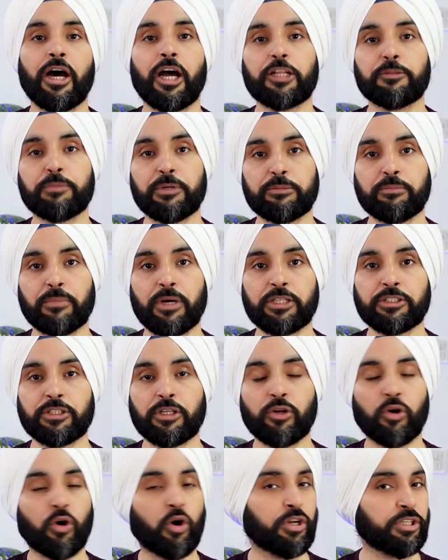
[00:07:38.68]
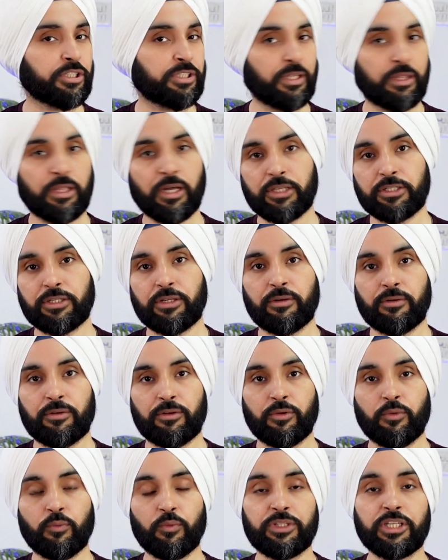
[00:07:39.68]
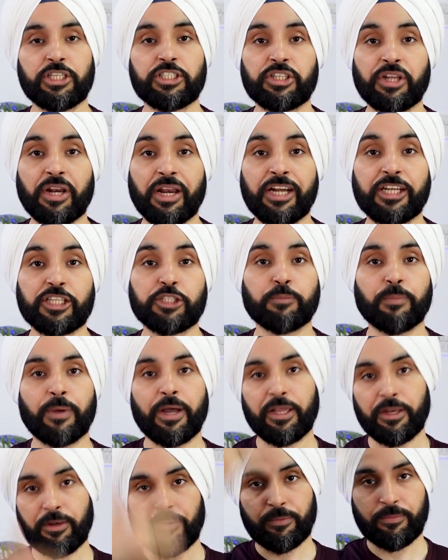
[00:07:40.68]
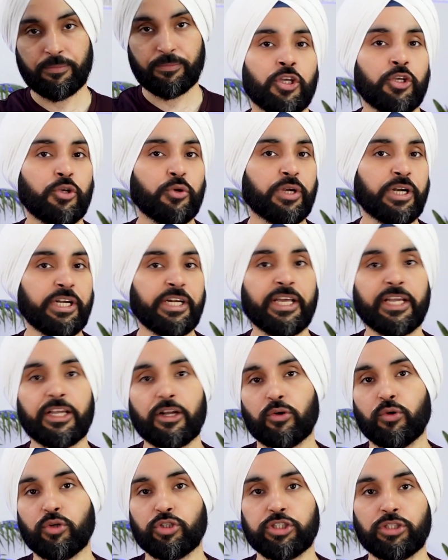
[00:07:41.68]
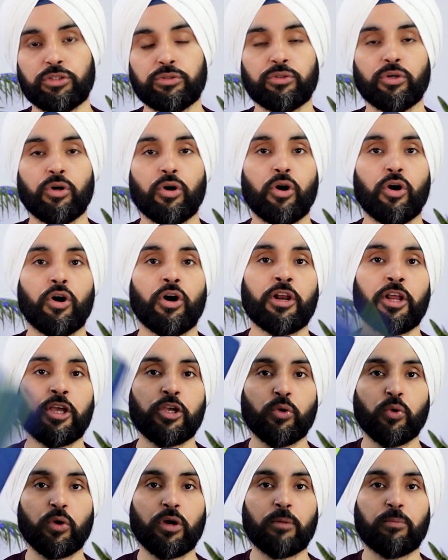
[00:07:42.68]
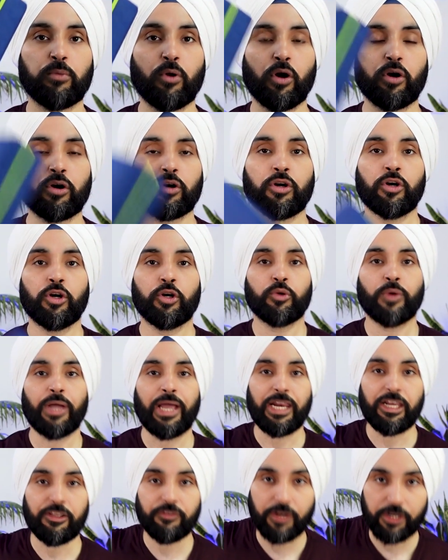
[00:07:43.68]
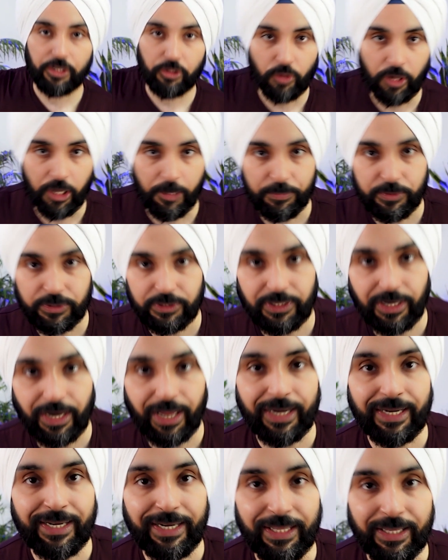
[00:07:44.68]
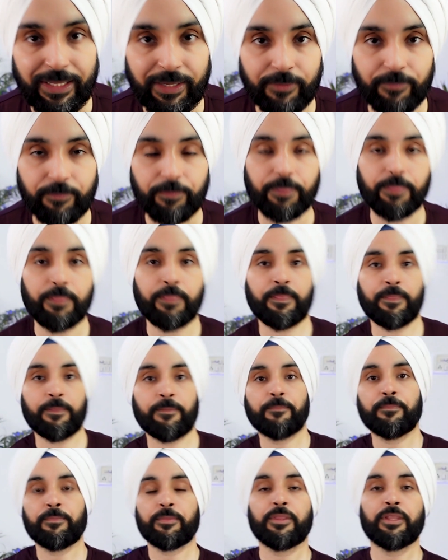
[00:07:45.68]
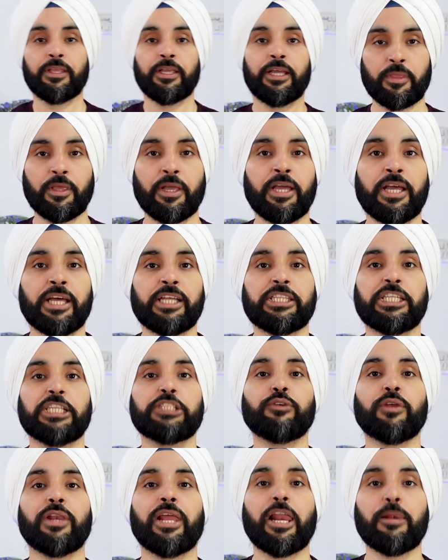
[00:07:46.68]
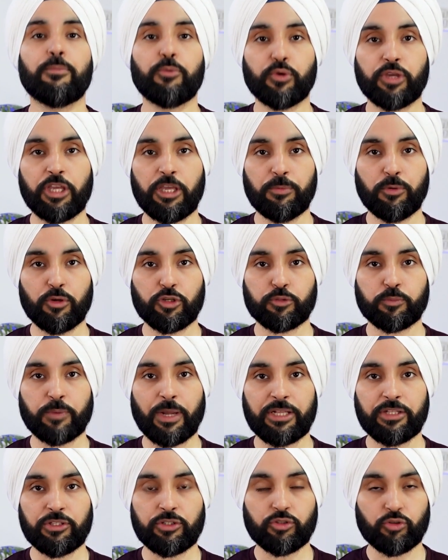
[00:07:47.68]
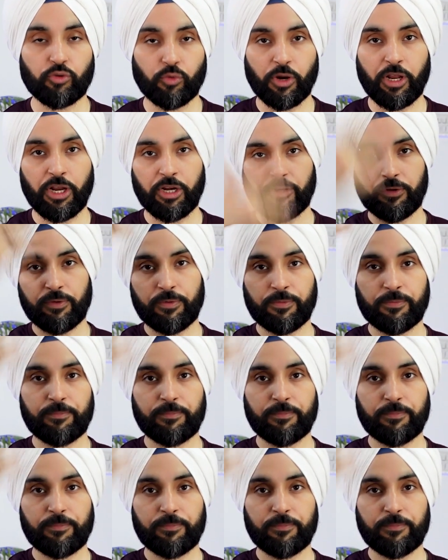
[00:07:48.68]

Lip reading: Ardha Padmasana or Siddhasana with a straight spine. You can take a cushion or a yoga block to elevate your hips slightly. This will help you keep your spine straight.